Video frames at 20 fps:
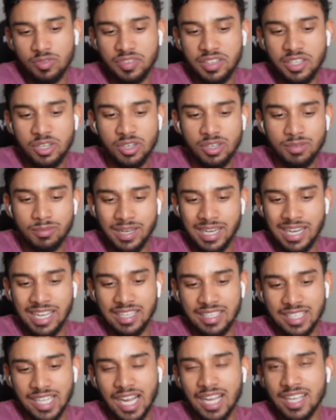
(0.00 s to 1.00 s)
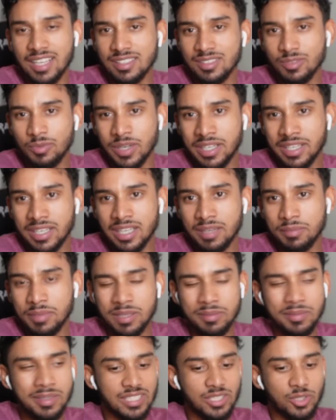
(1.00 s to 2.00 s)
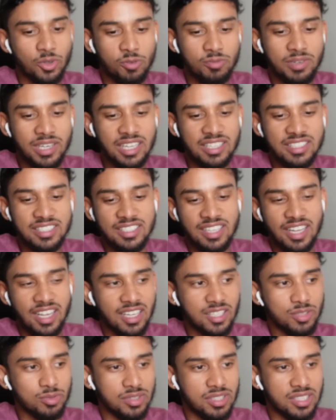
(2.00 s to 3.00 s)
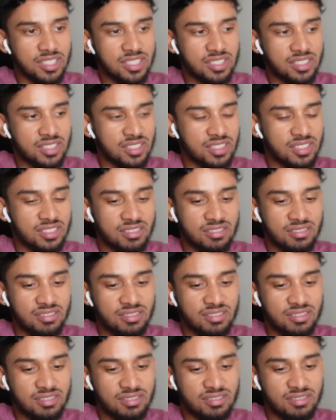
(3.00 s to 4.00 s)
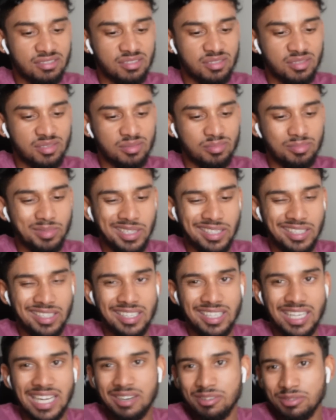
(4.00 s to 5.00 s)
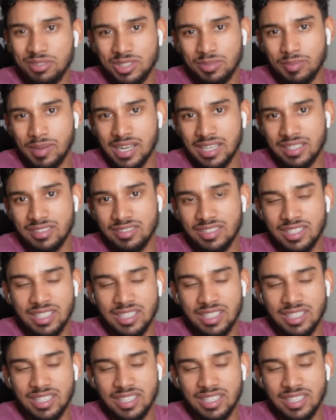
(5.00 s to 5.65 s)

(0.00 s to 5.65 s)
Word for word: video on my like diet Monday maybe. Normally I'll eat eggs with this, but I don't smack to